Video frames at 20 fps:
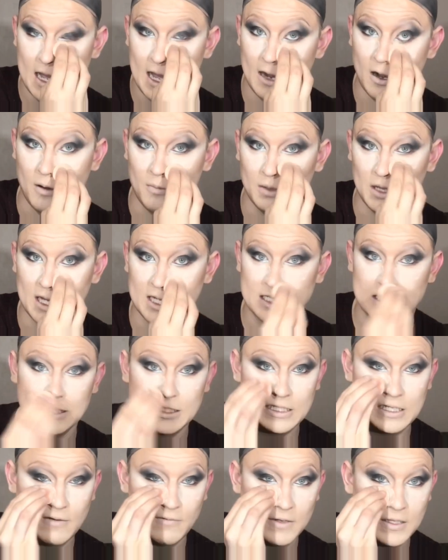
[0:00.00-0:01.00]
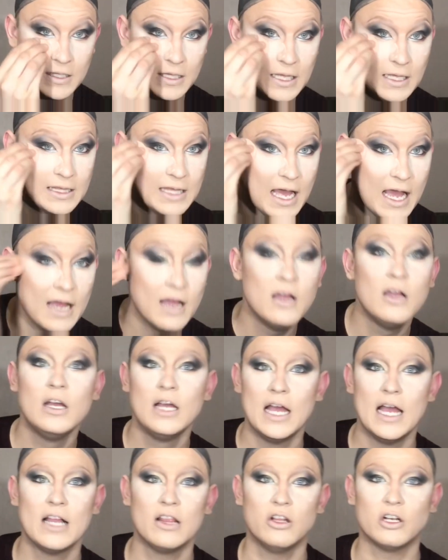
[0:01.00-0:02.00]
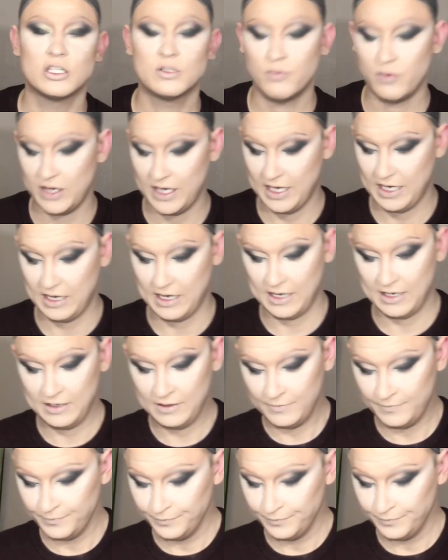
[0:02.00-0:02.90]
and our blushes and everything like that, it looks pretty good.